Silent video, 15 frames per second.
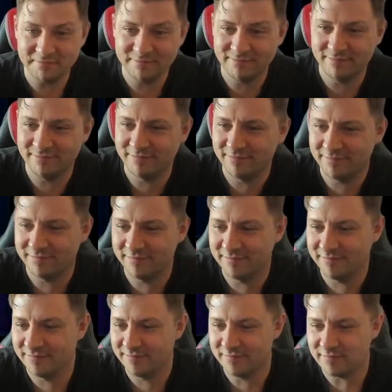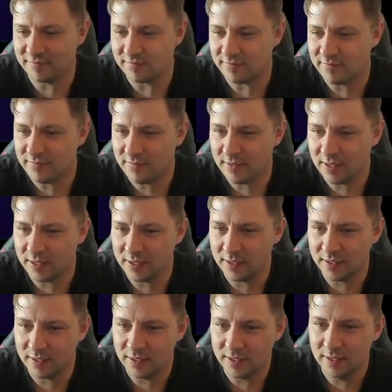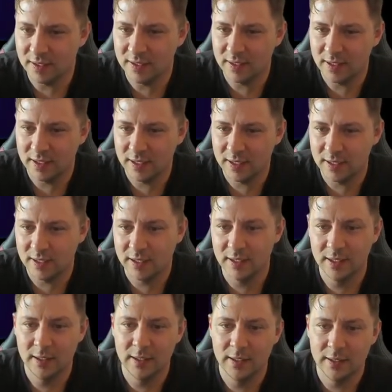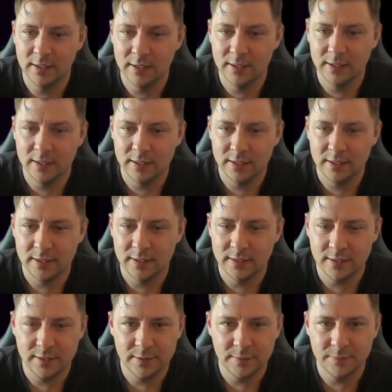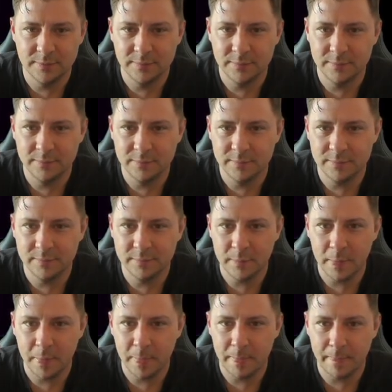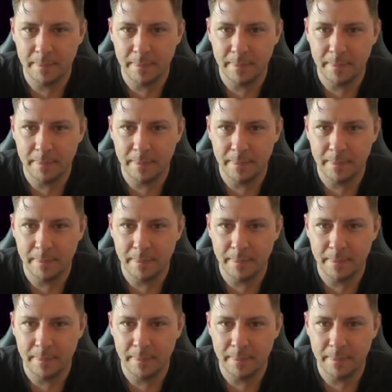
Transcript: (no one is talking)